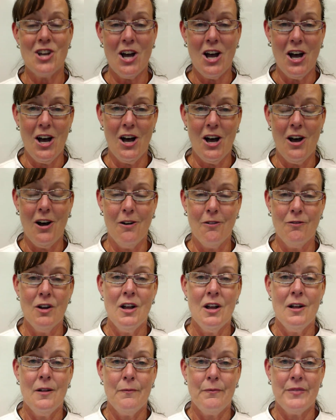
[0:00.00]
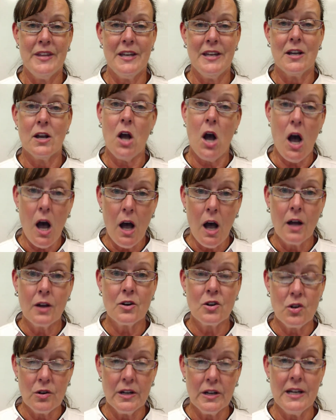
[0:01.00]
of the
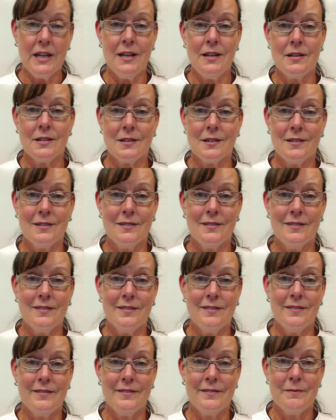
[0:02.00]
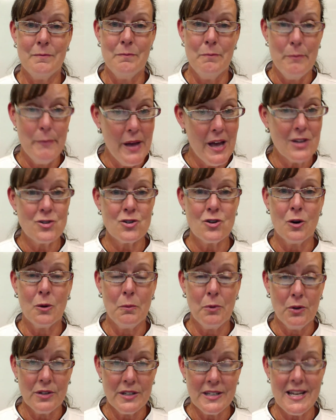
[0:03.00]
concrete
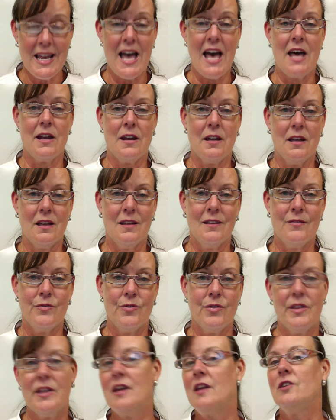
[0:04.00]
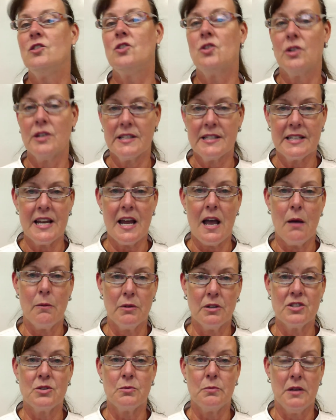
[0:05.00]
measurable data that your
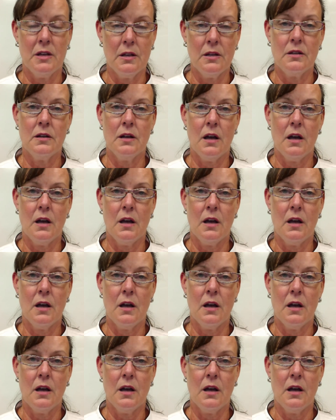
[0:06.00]
establishment